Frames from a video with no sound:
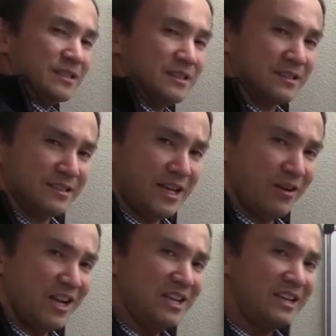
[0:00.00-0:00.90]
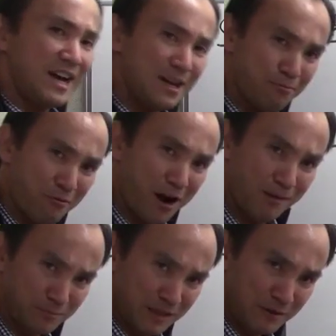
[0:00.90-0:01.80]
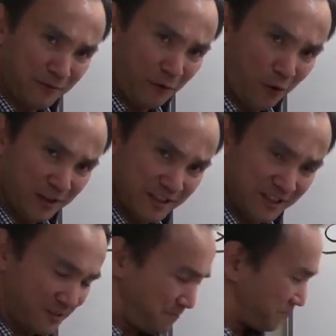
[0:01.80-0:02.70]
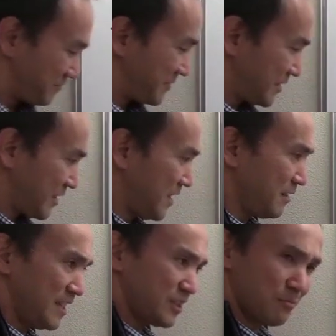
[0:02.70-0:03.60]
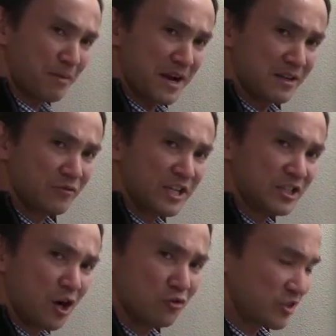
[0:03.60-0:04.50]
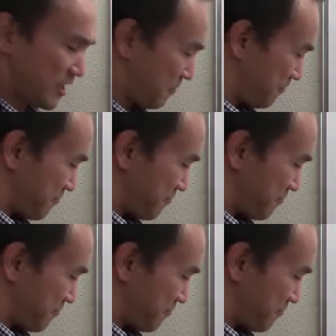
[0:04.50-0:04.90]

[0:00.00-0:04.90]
Now in that problem number 4 there, okay, let's compare the results now.